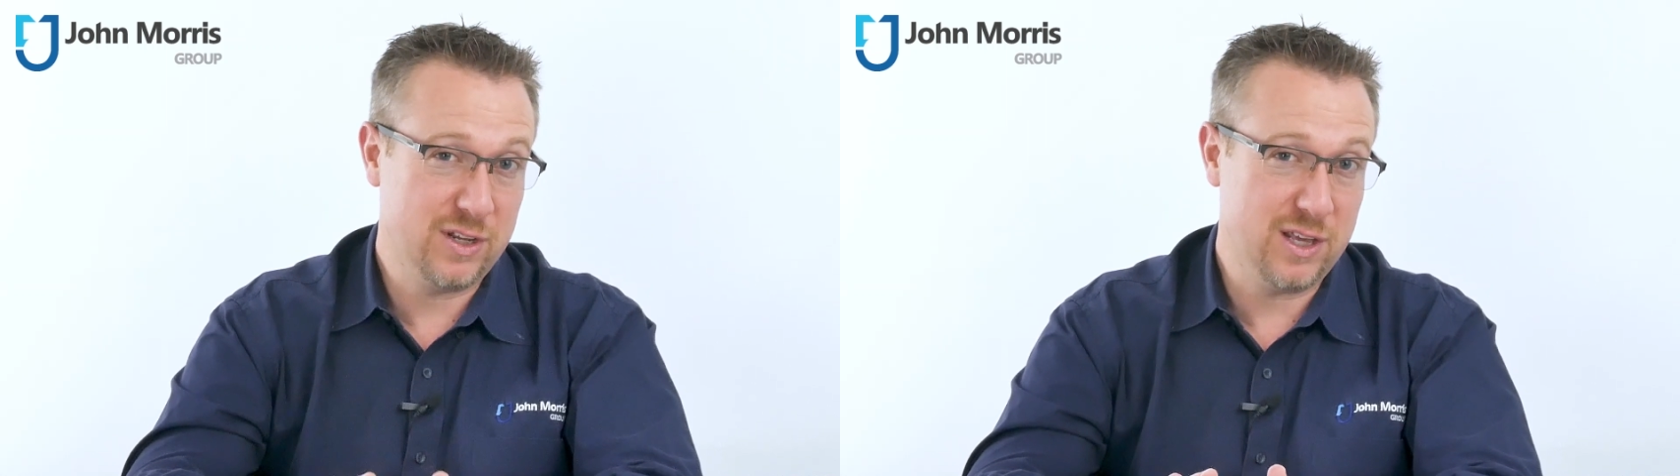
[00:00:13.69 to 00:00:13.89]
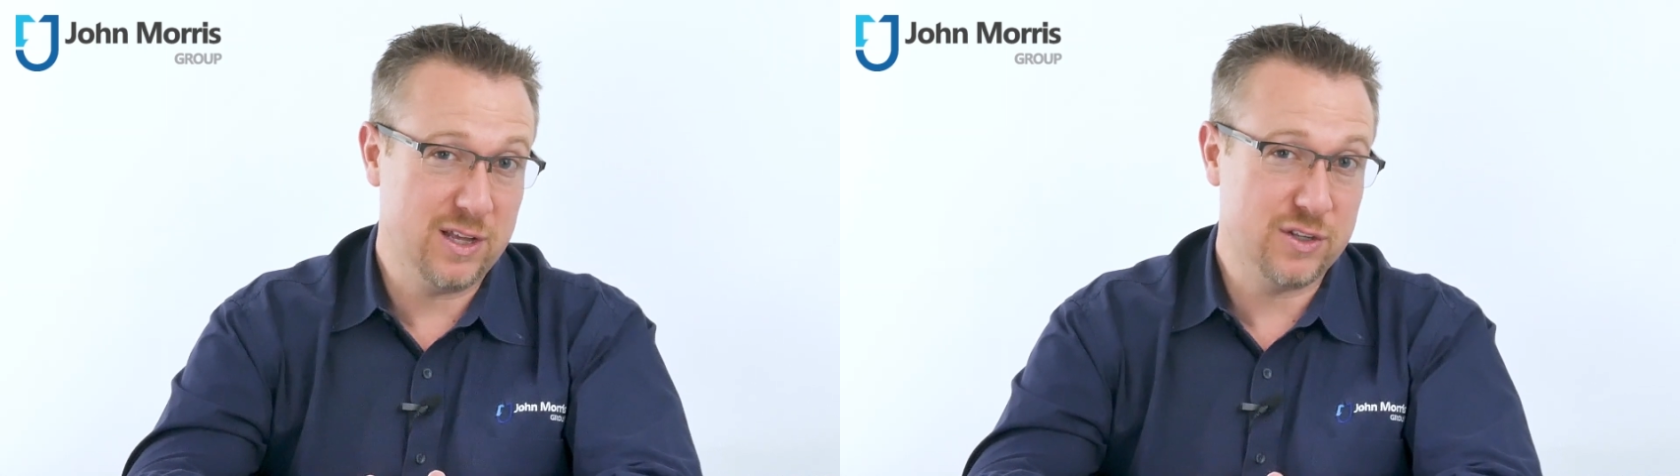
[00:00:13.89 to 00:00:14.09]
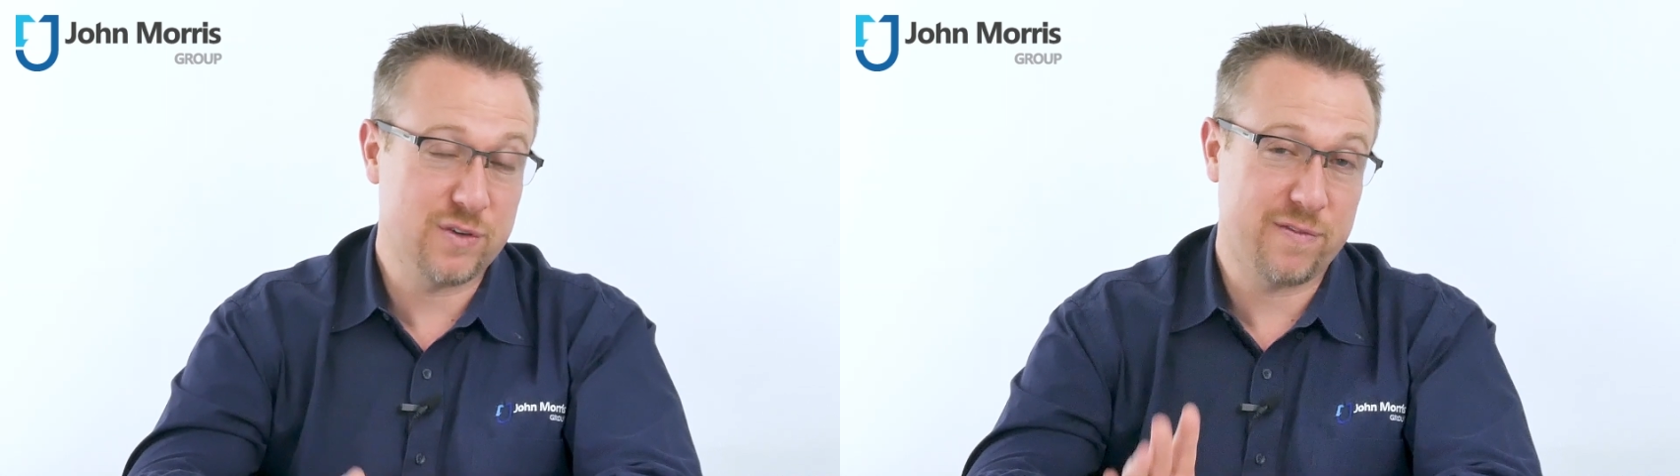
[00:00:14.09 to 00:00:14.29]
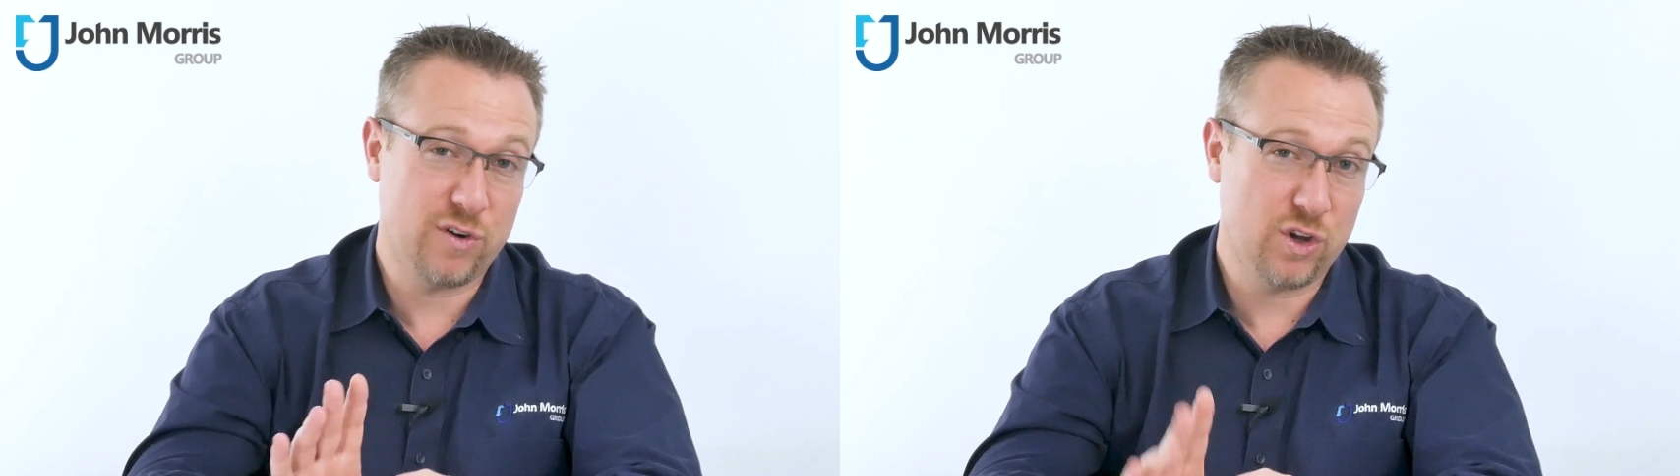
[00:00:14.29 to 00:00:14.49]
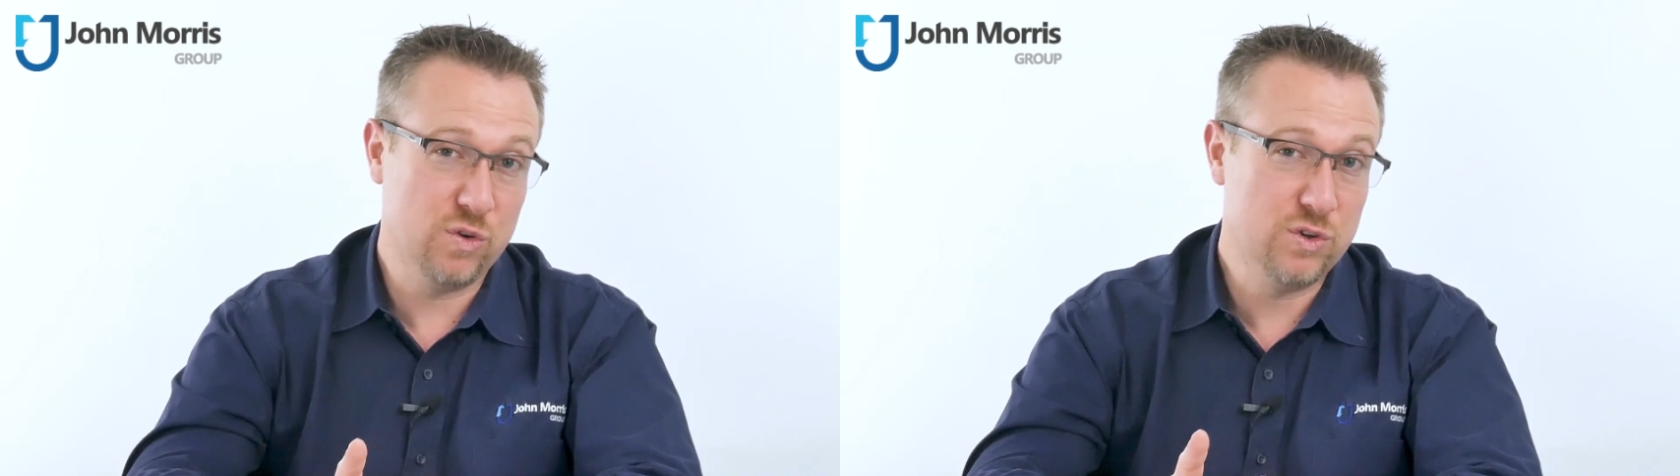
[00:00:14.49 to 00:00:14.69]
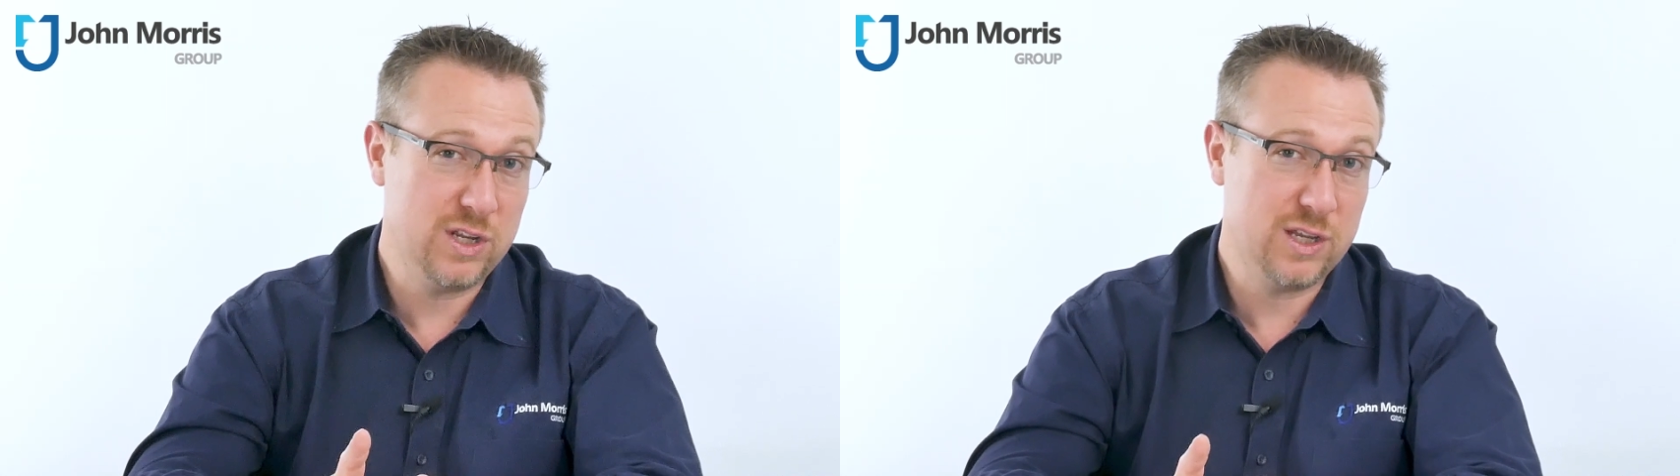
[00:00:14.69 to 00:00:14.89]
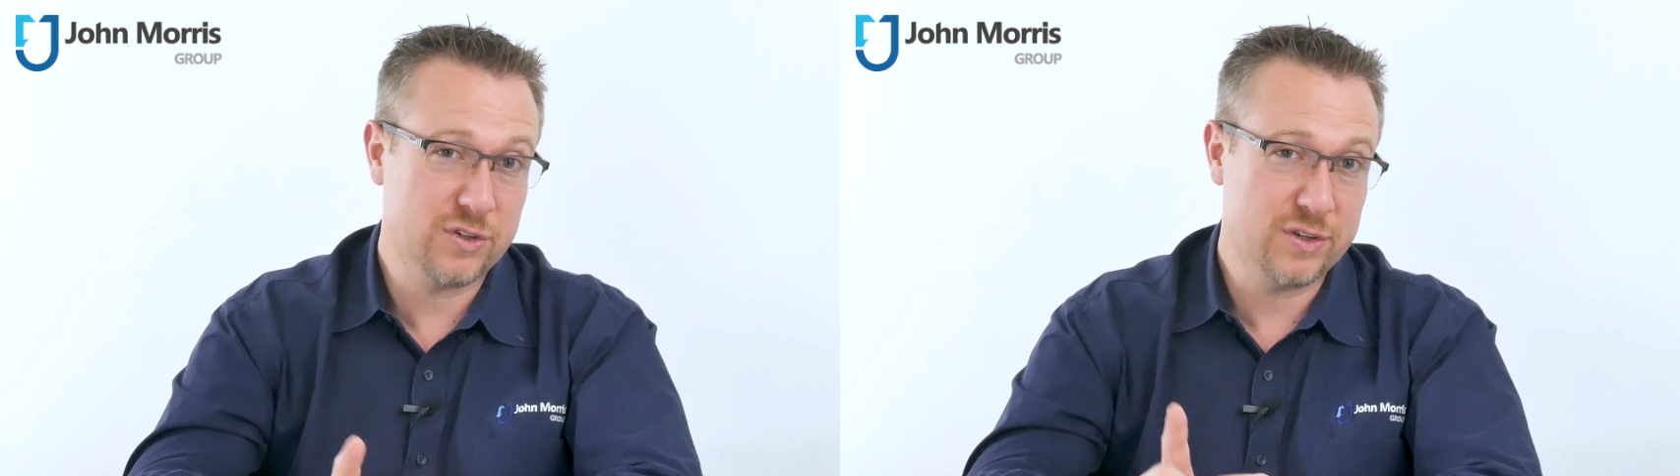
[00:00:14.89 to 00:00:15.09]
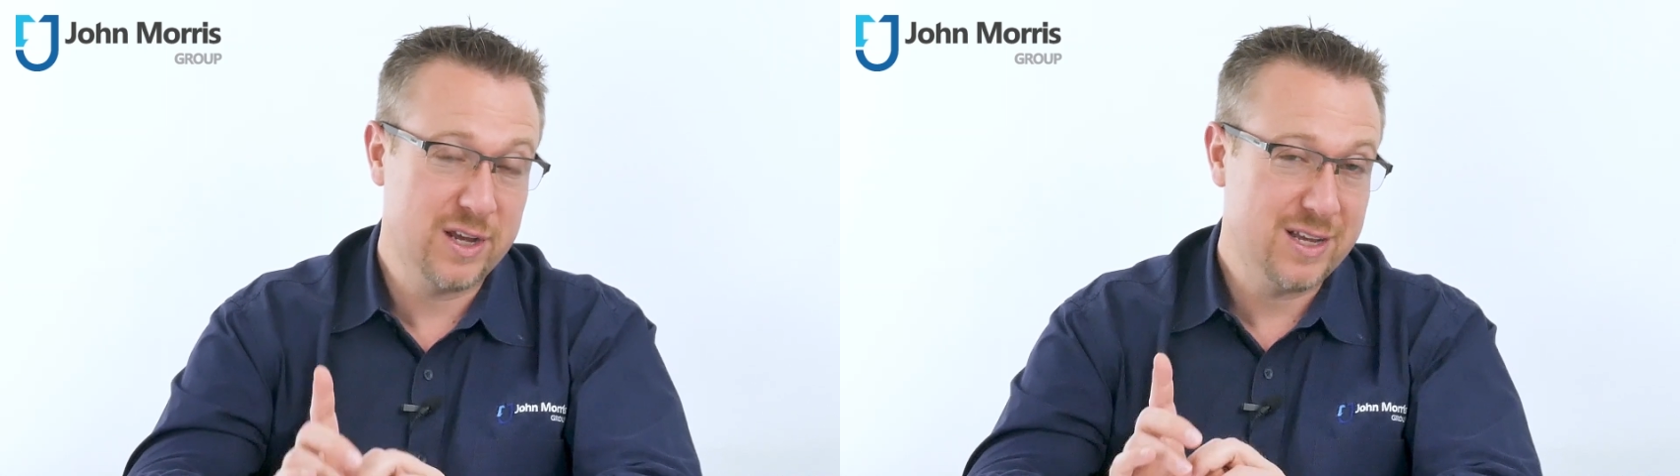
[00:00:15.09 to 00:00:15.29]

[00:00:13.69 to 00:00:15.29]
kits for acoustics,